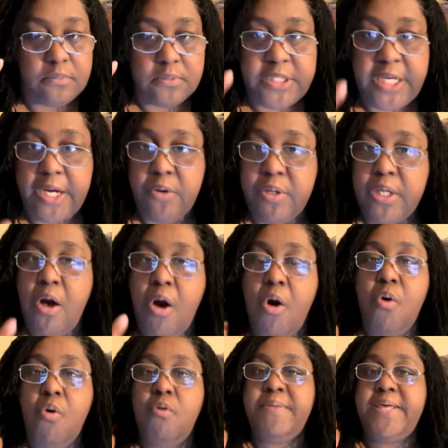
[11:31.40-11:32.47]
Gary
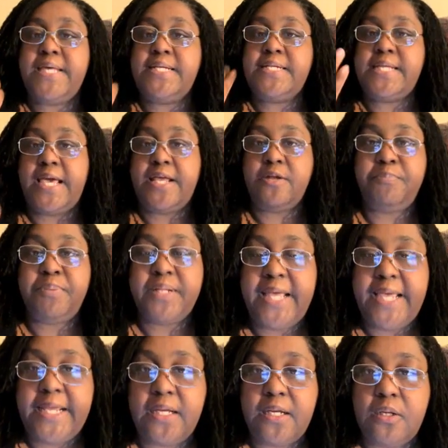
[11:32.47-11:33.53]
Coleman, Dana
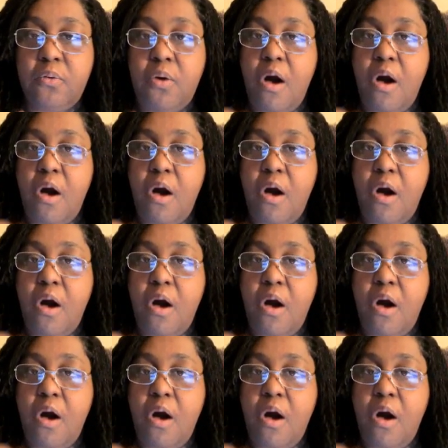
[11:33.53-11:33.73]
Plato,